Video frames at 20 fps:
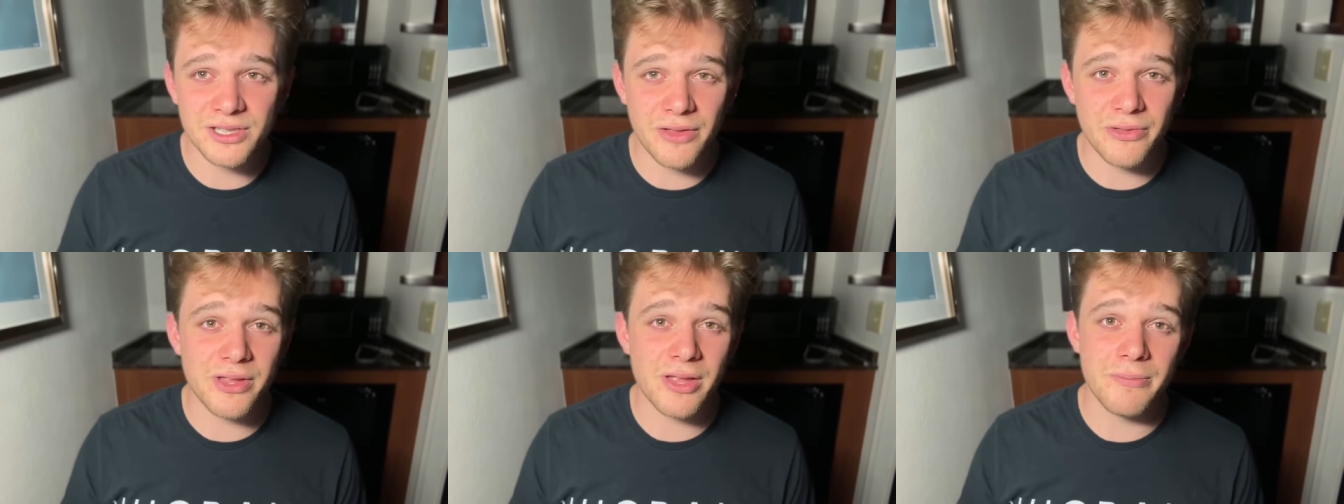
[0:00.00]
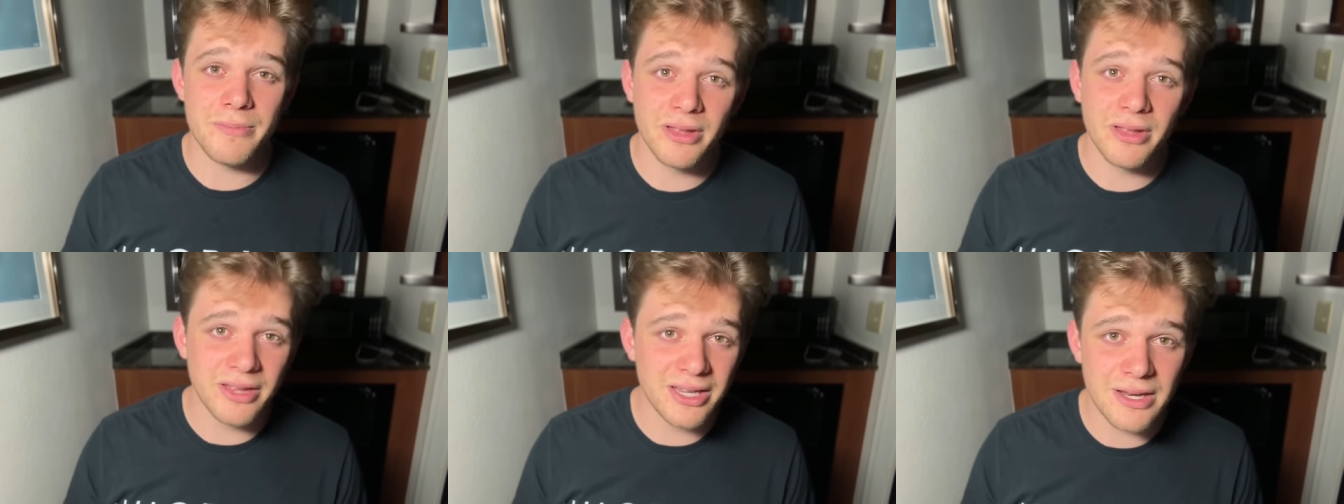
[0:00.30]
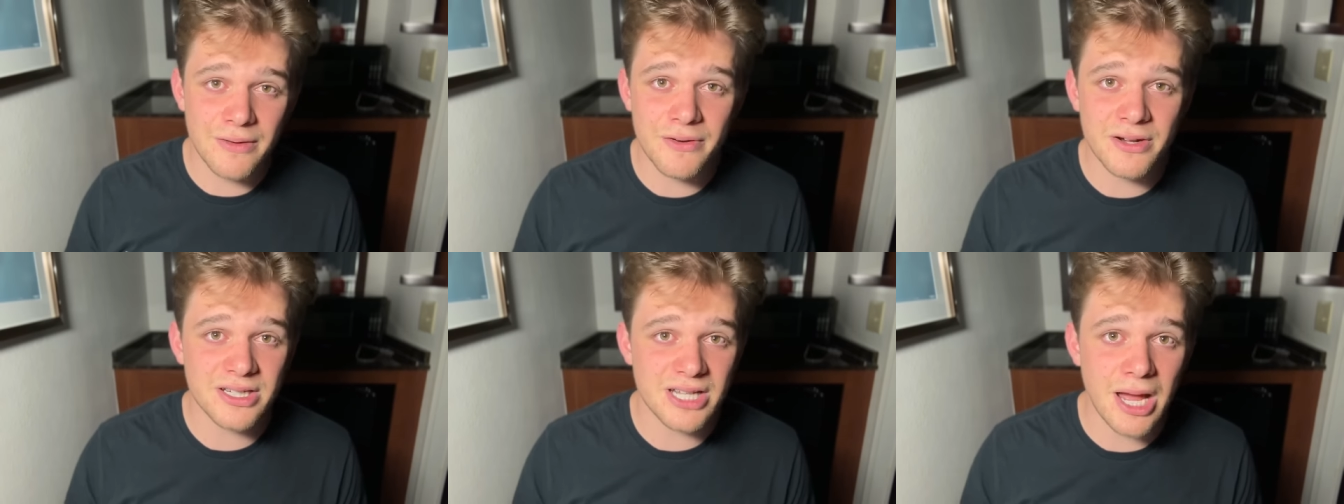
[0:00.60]
on the a million
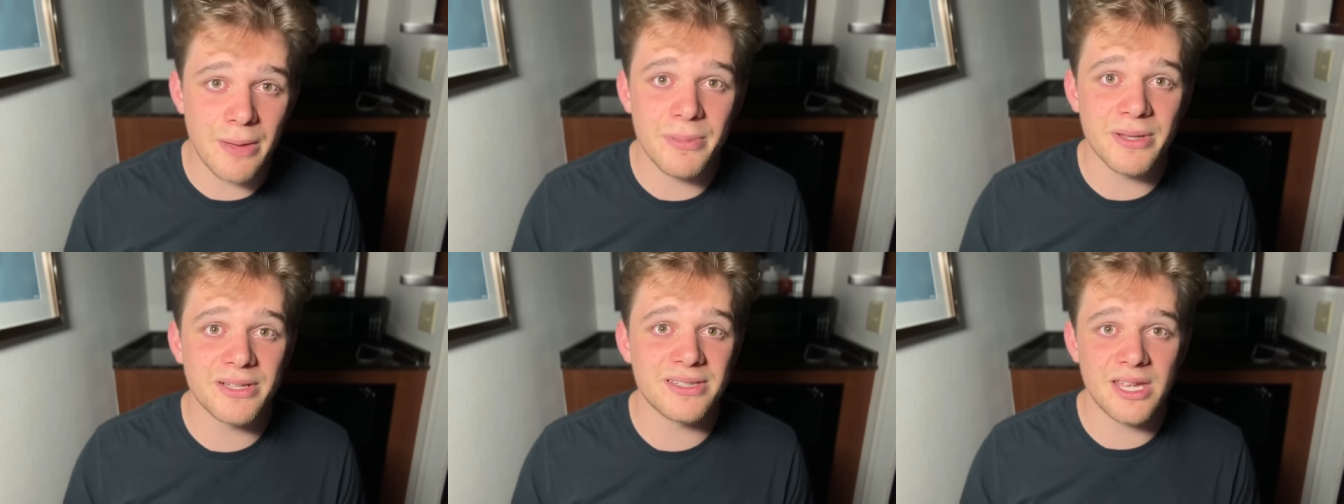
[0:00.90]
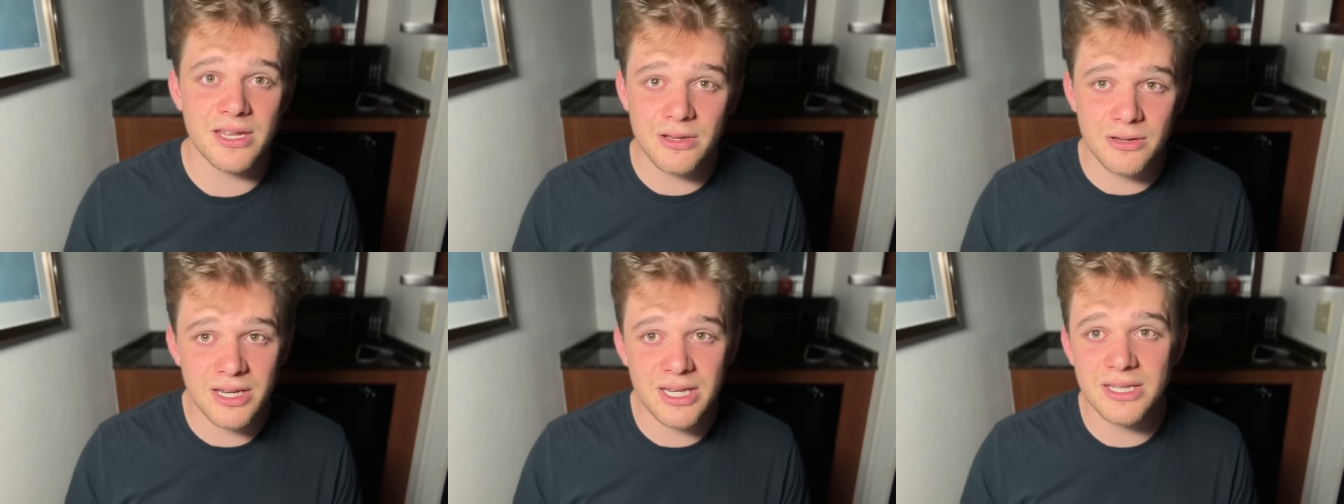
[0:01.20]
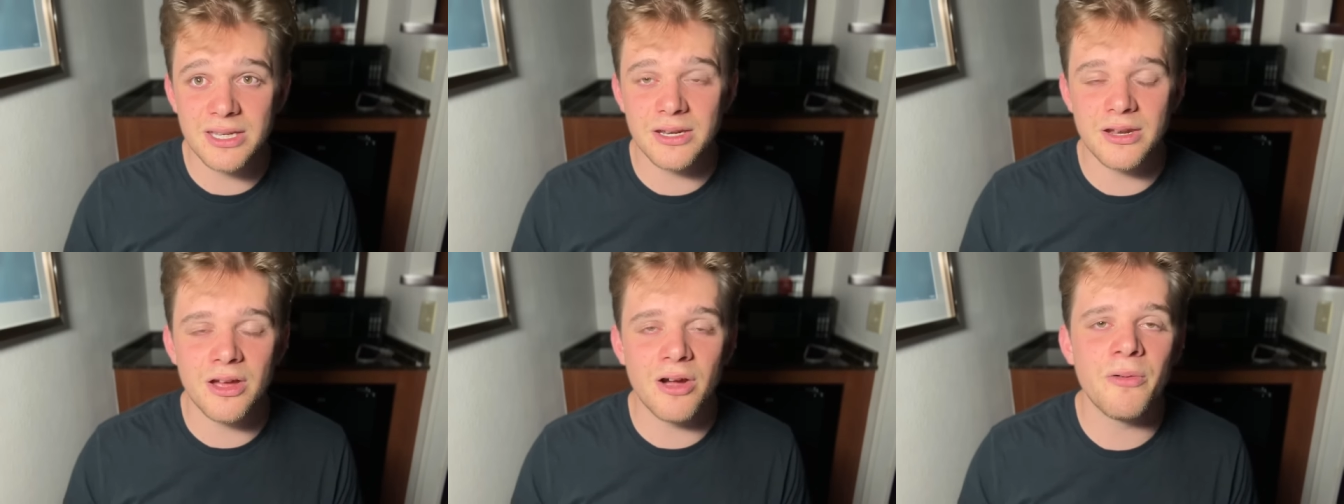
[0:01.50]
different topics that you need
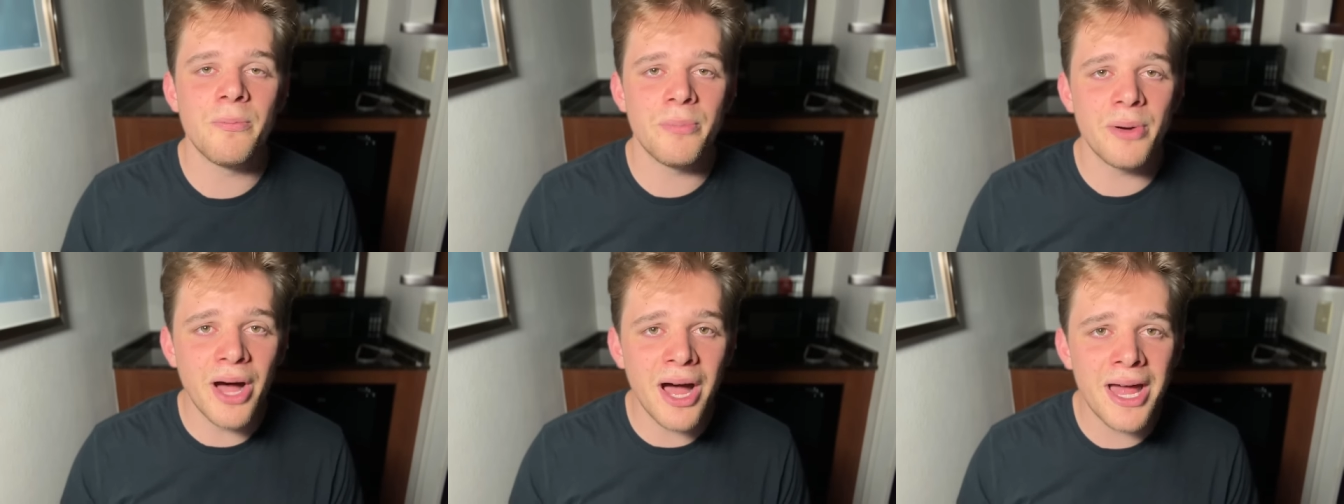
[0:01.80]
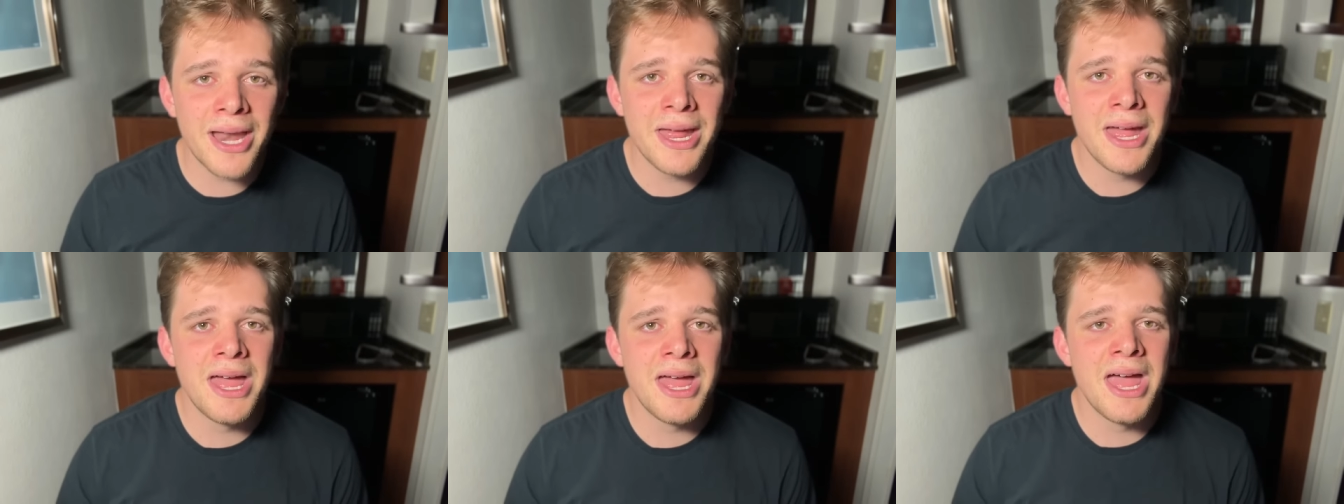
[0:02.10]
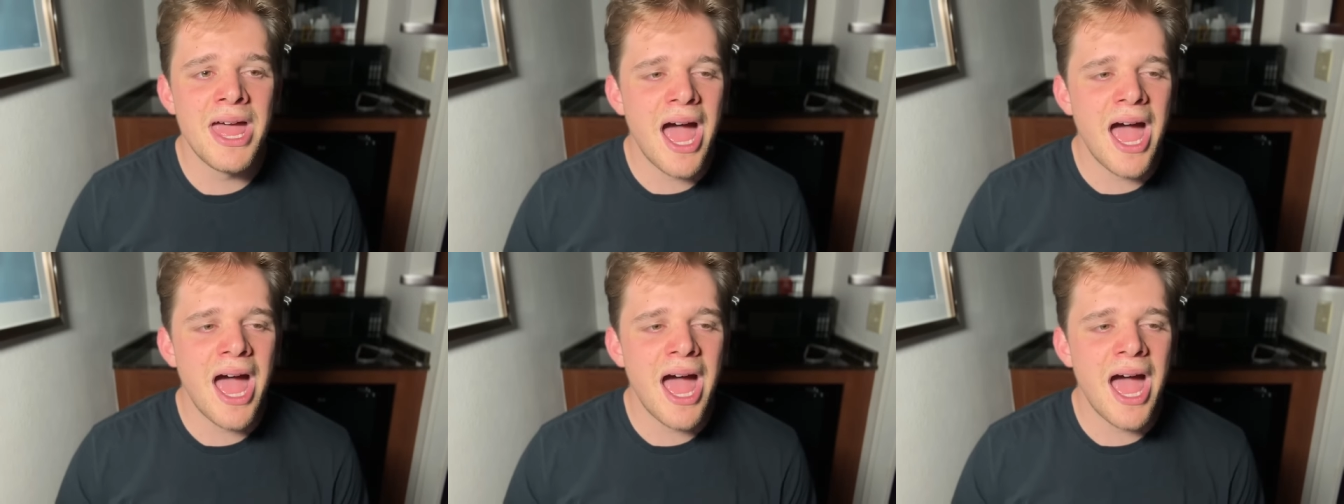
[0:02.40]
to know, but